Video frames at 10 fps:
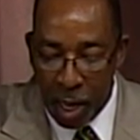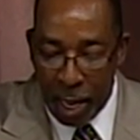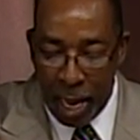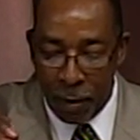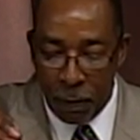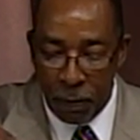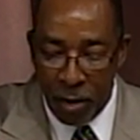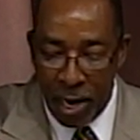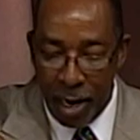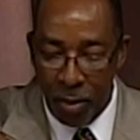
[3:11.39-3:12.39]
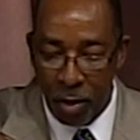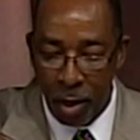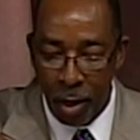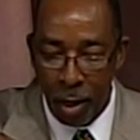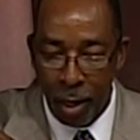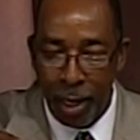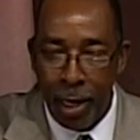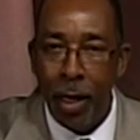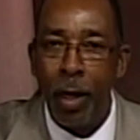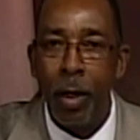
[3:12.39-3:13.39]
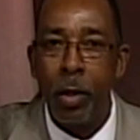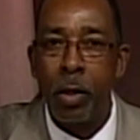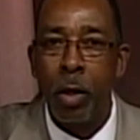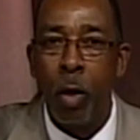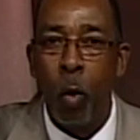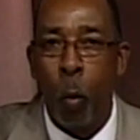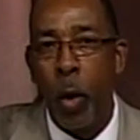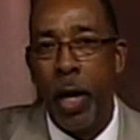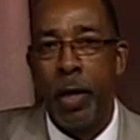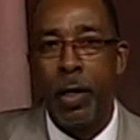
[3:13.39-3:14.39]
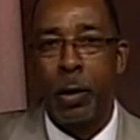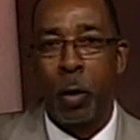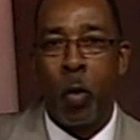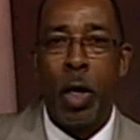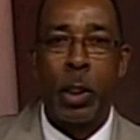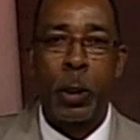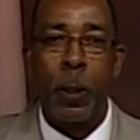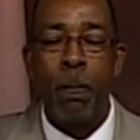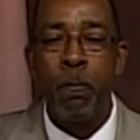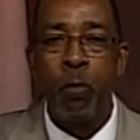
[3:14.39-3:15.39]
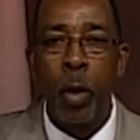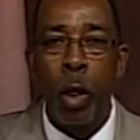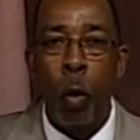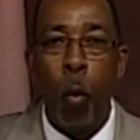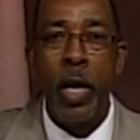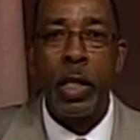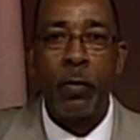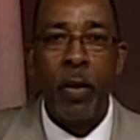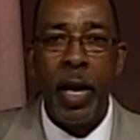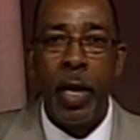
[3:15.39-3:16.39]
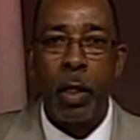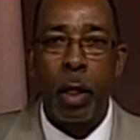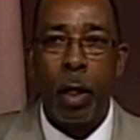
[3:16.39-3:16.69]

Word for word: And faith is when is the question. When is faith?